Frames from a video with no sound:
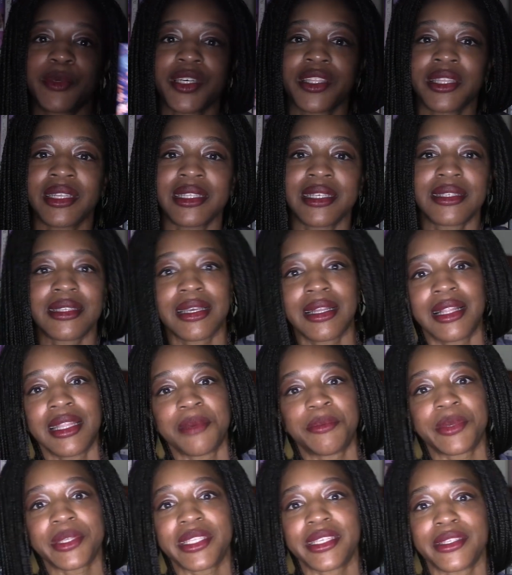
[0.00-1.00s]
book that
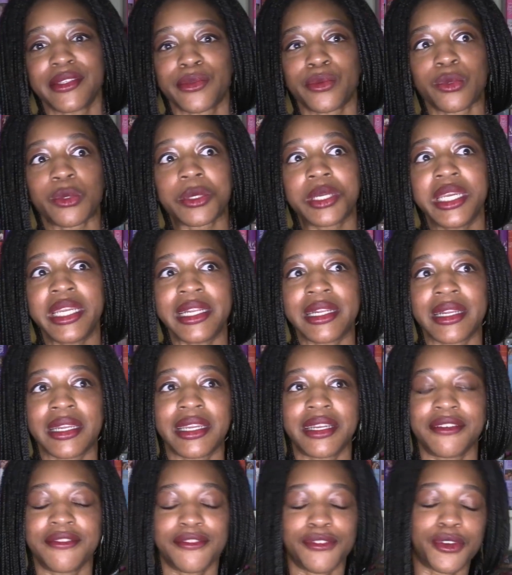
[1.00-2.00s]
Lisaclus has written,
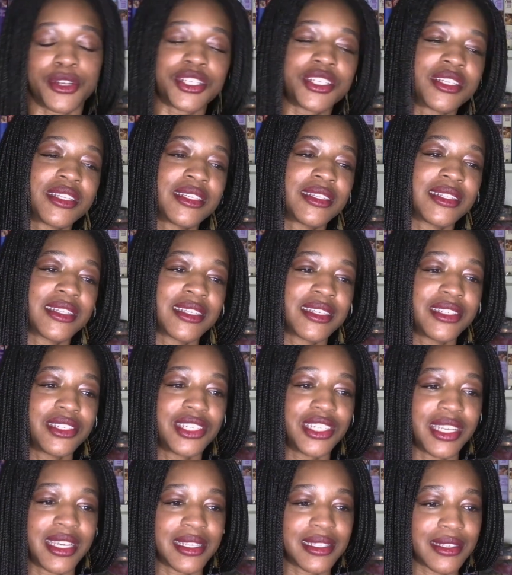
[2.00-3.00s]
unfortunately.
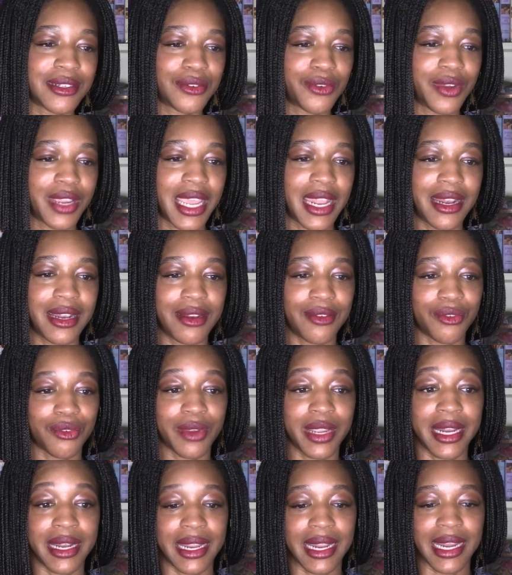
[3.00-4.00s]
She hasn't
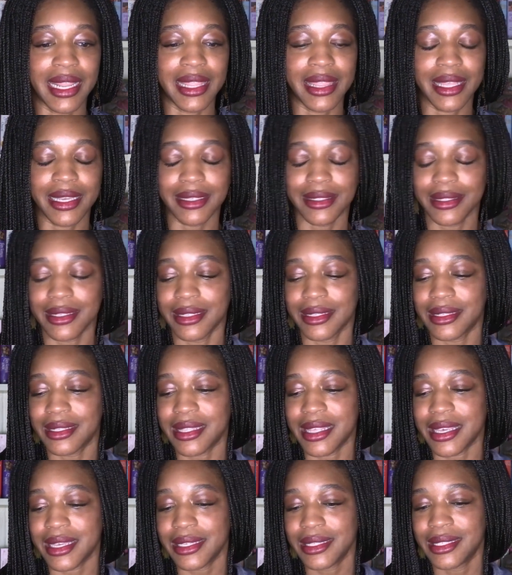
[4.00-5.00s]
written anything since
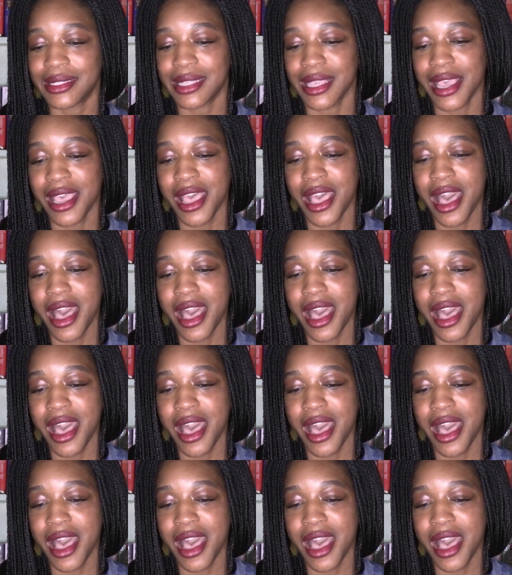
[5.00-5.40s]
this.